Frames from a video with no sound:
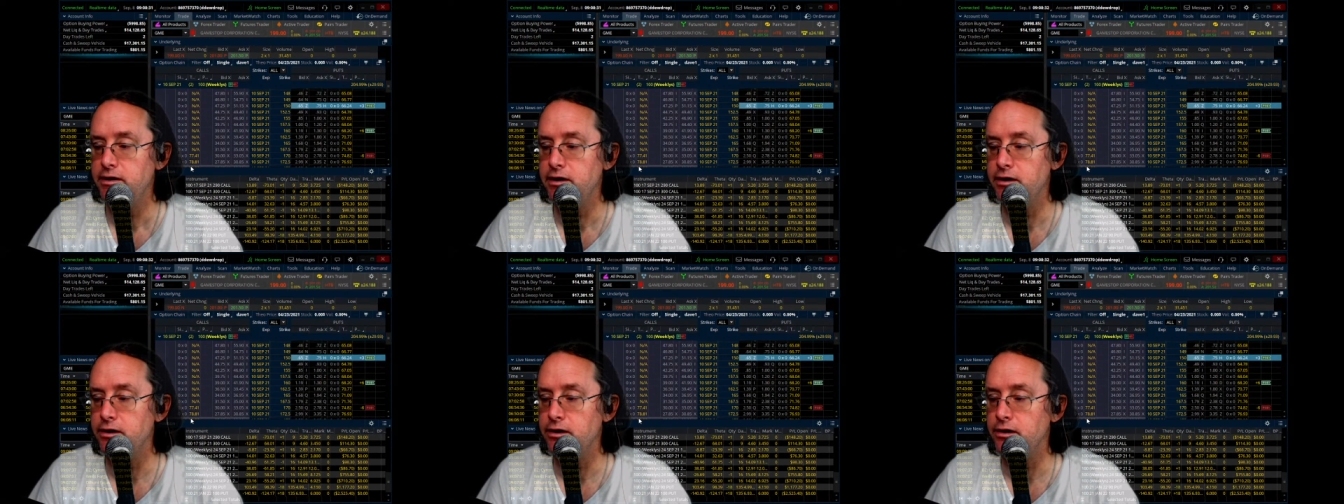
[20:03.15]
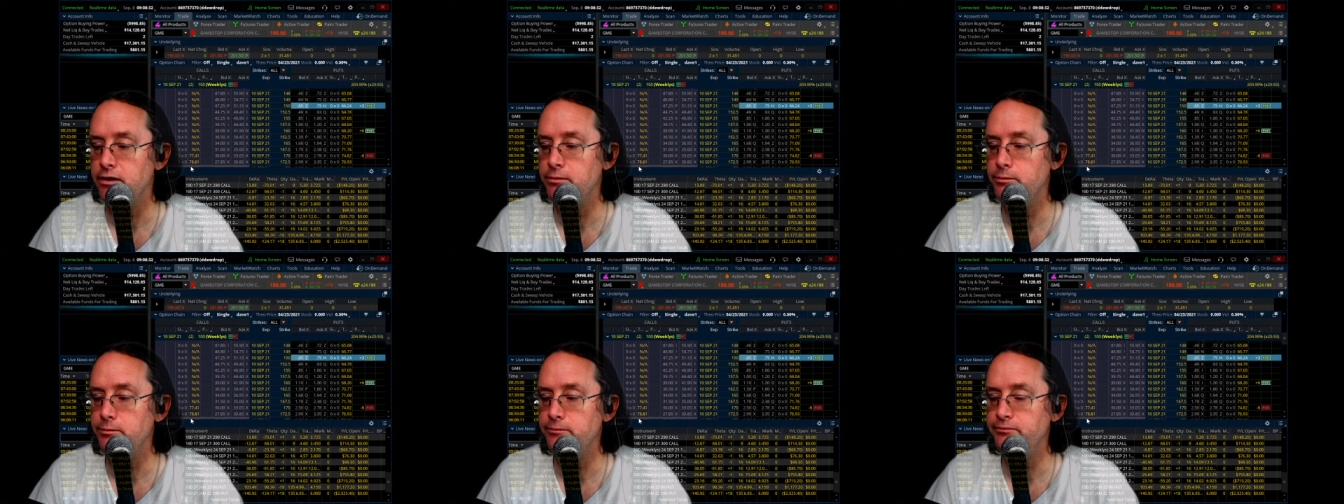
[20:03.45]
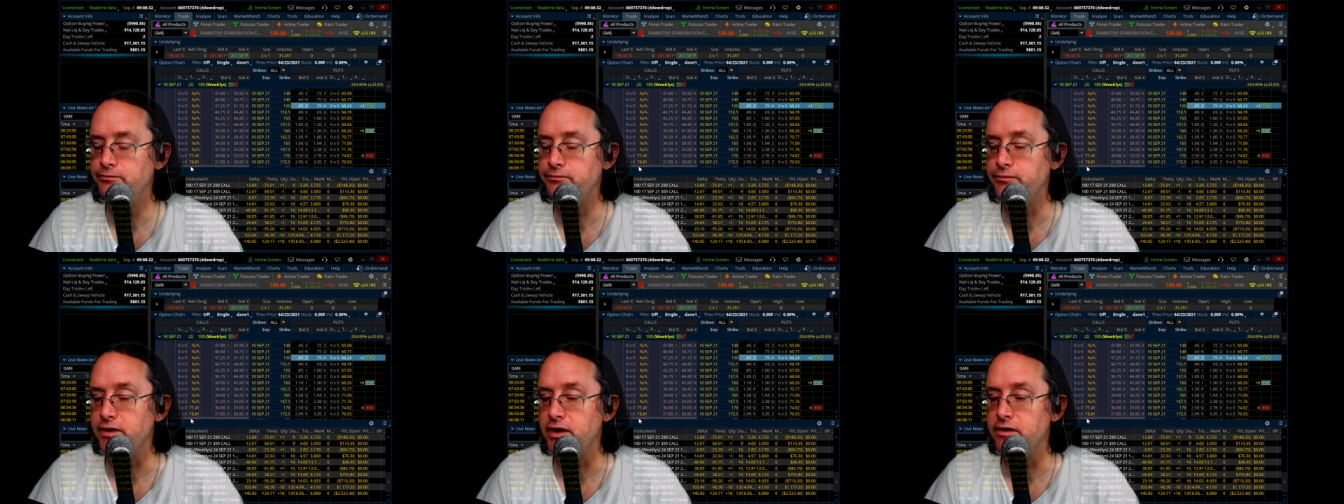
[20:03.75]

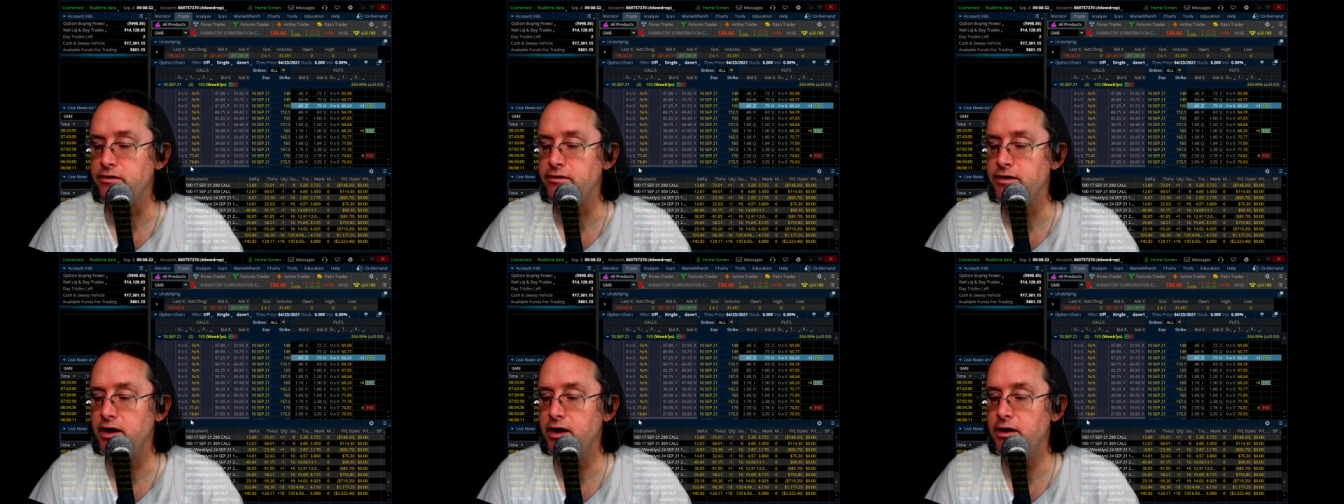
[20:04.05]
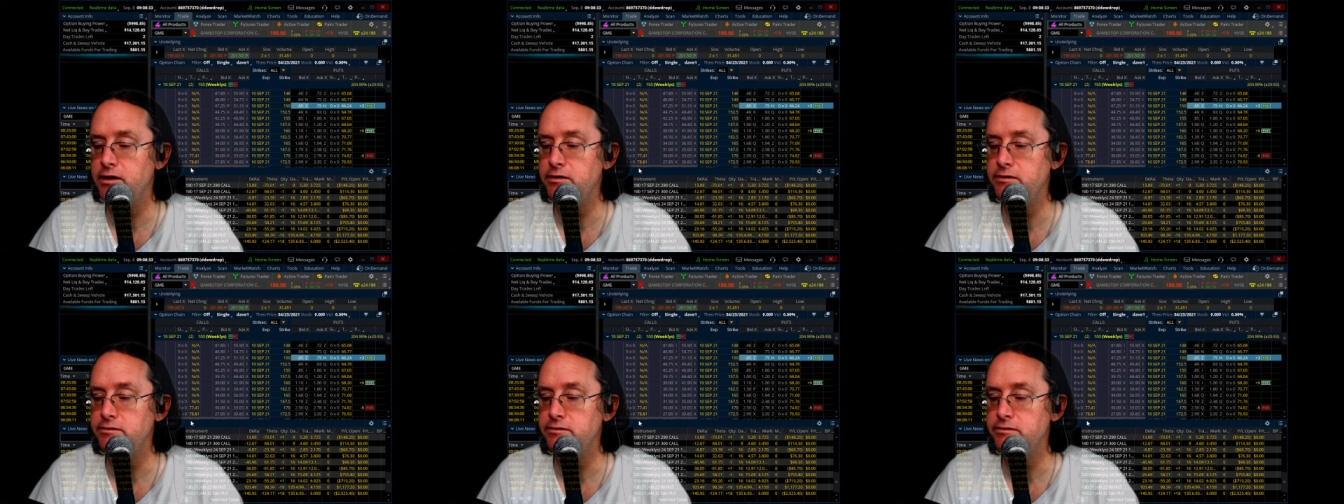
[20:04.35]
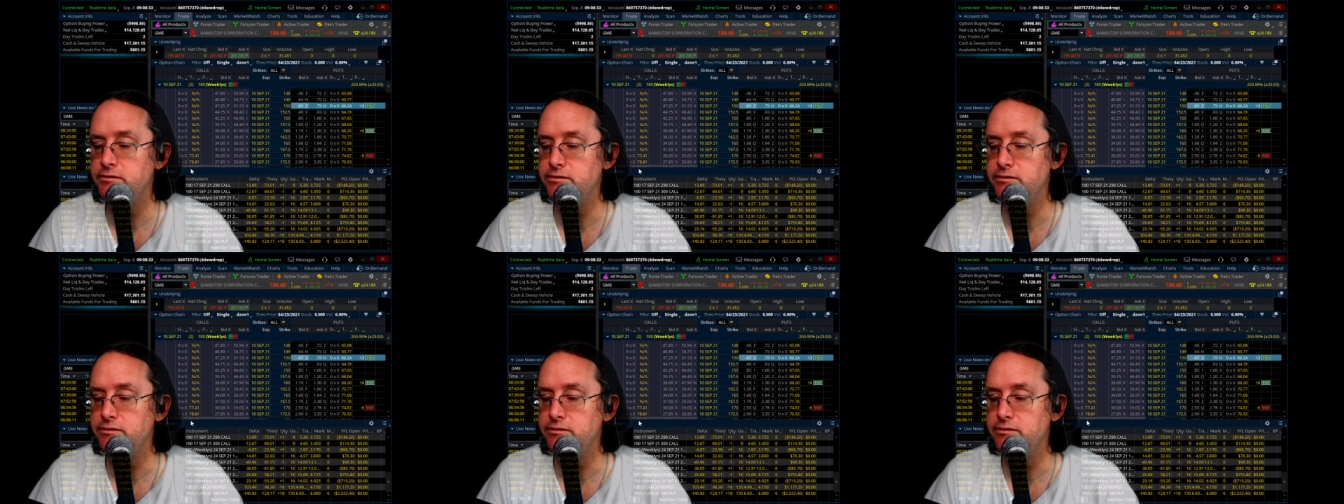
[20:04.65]
And then
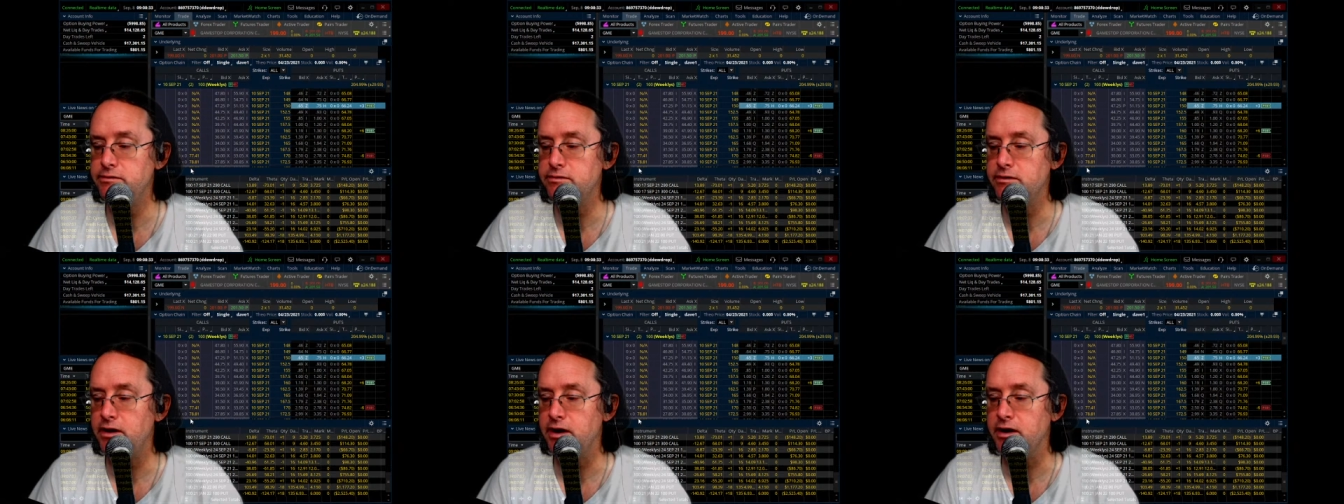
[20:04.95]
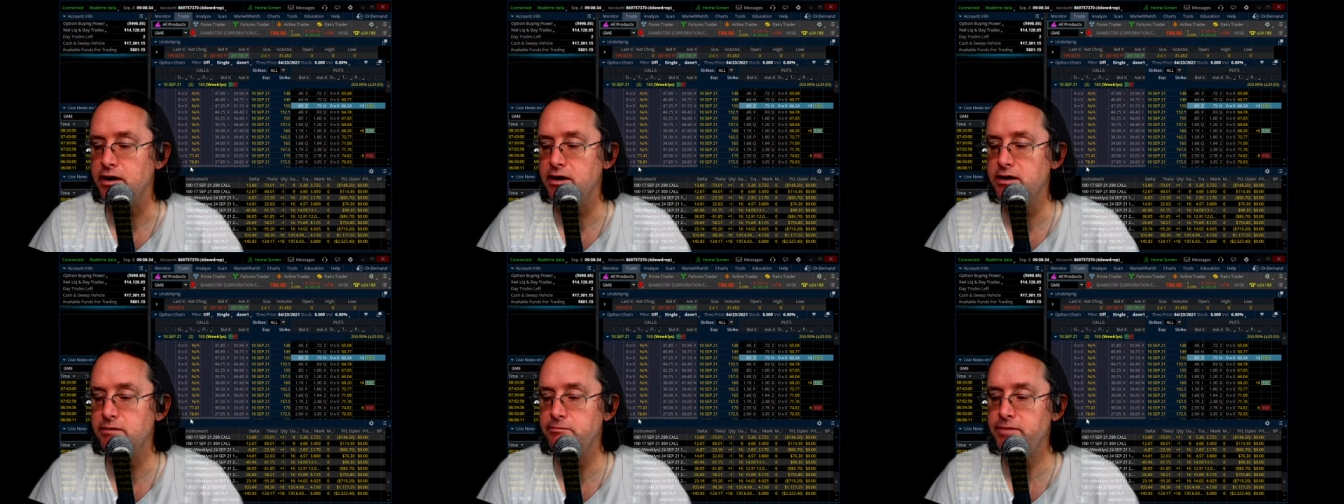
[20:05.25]
I kind